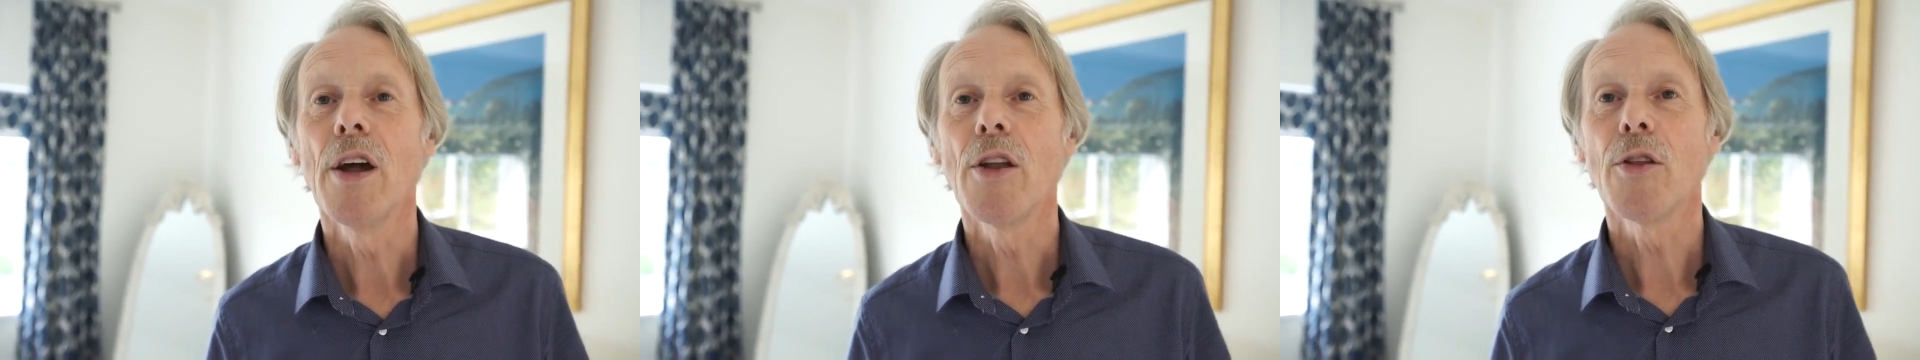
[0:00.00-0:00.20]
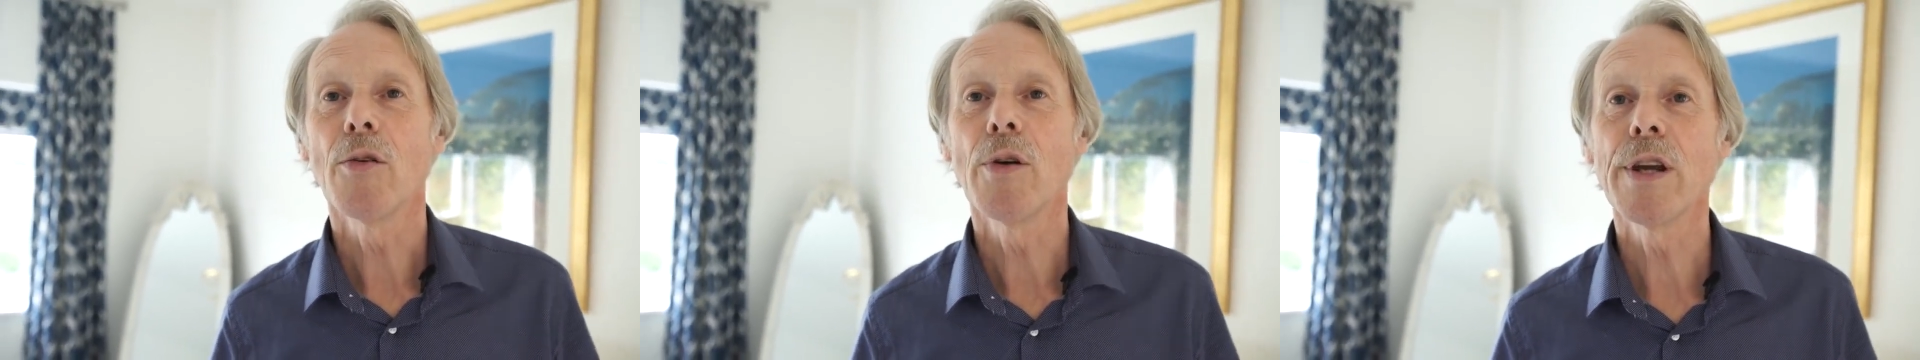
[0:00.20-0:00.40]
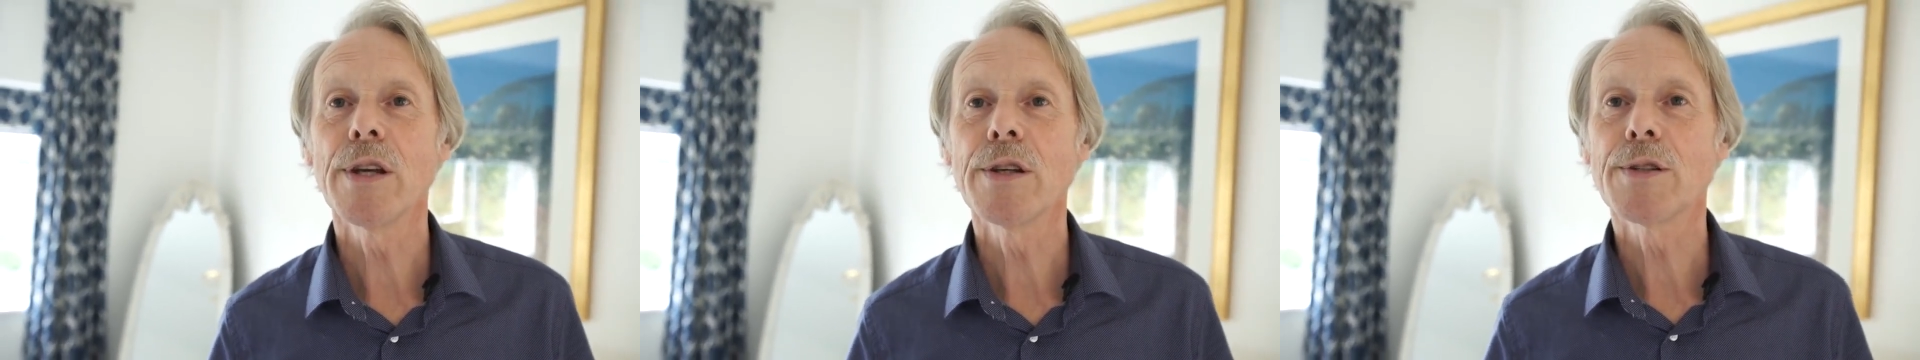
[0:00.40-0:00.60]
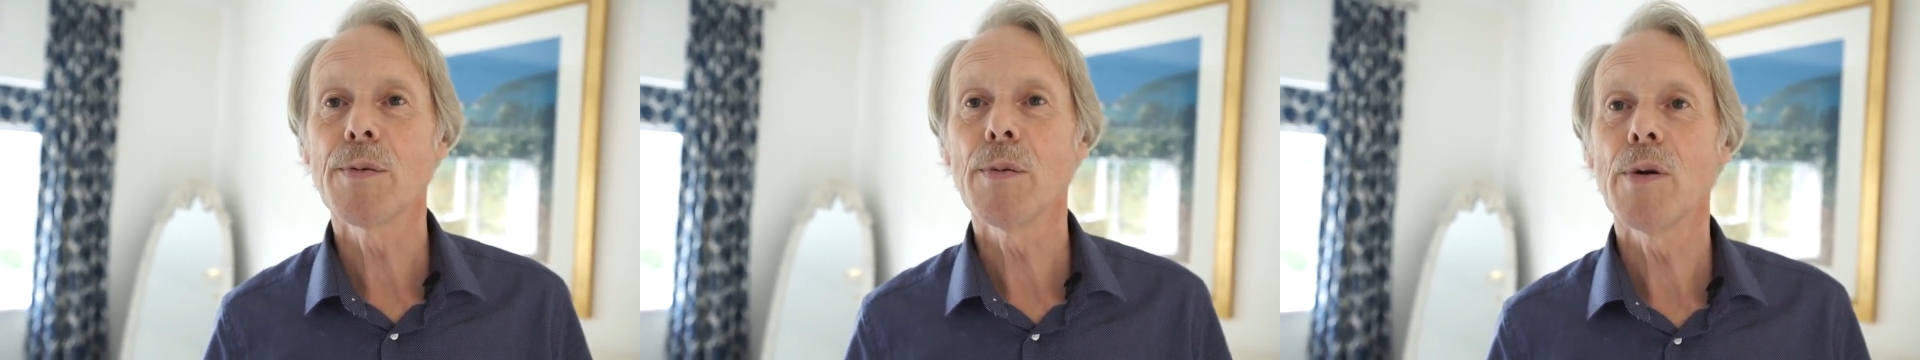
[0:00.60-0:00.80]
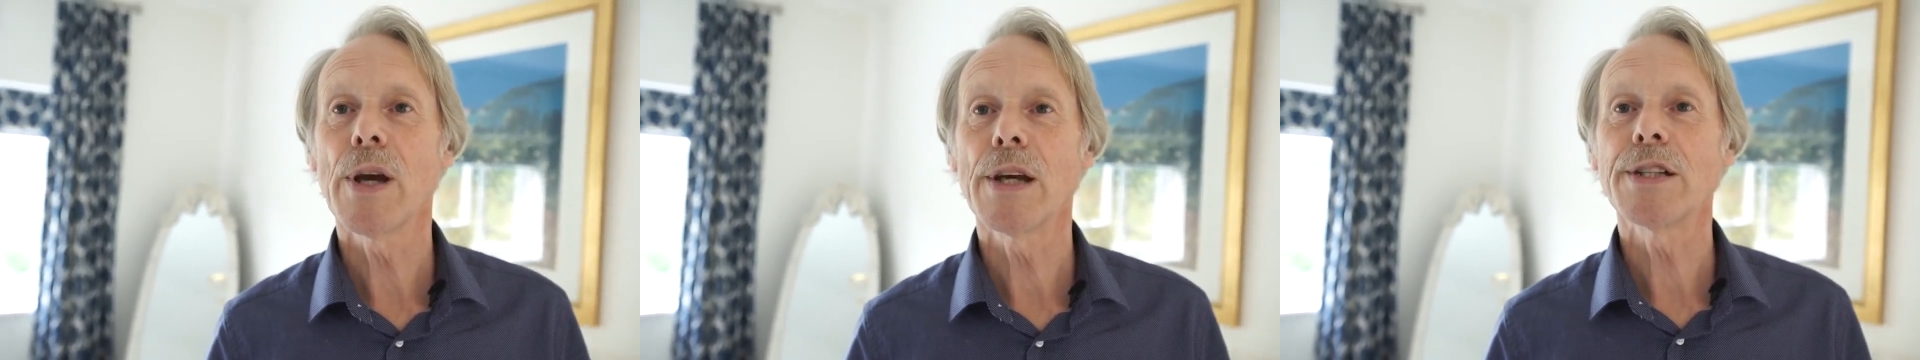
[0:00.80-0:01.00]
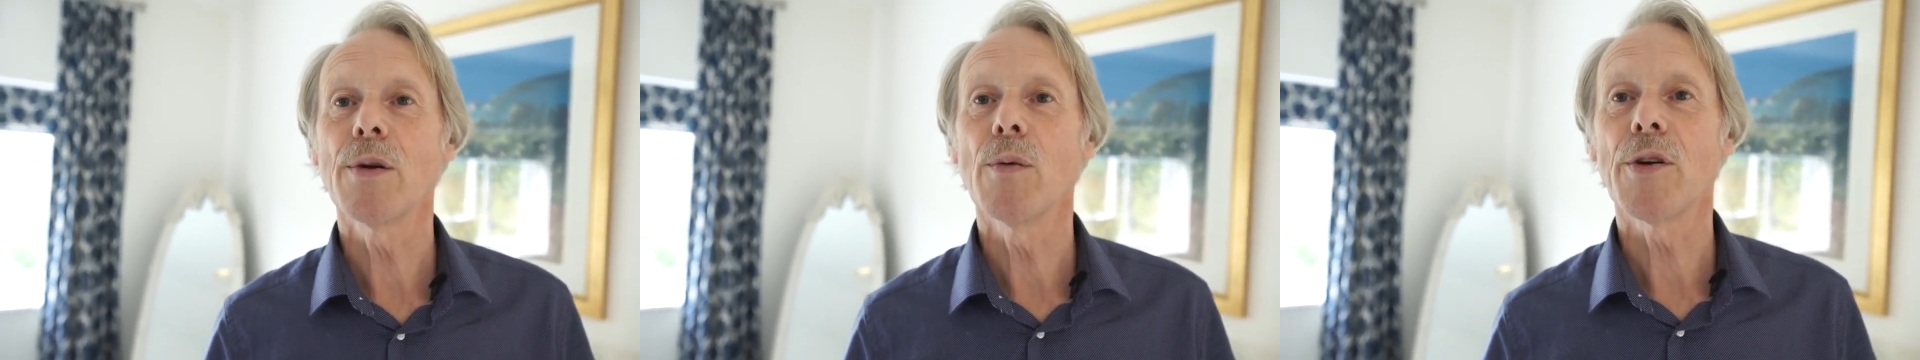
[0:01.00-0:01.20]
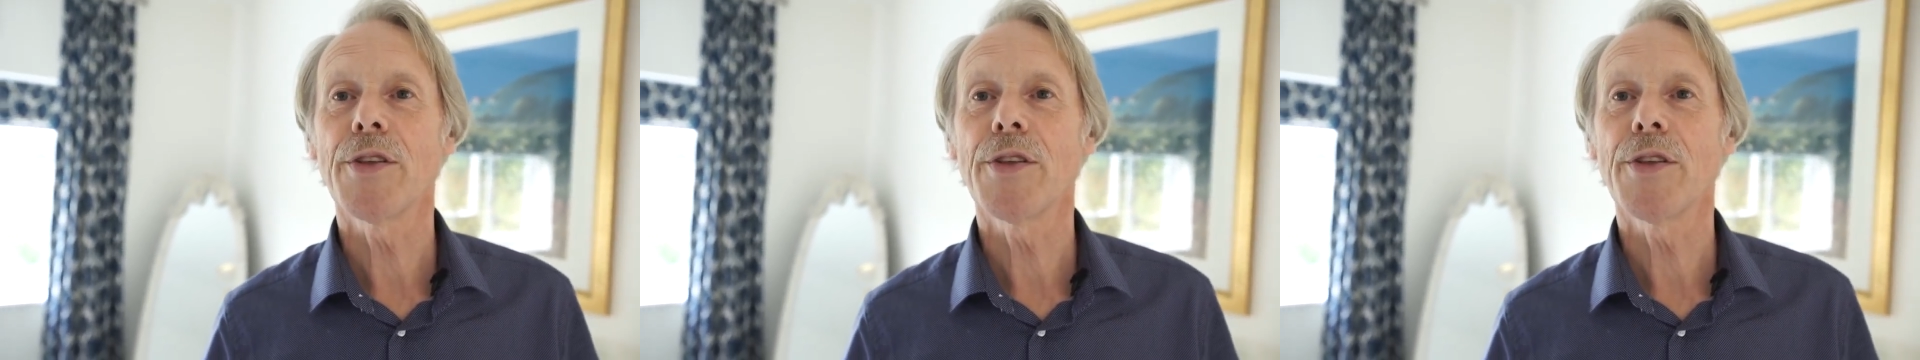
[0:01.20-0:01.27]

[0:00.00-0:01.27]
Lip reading: the readings we were getting were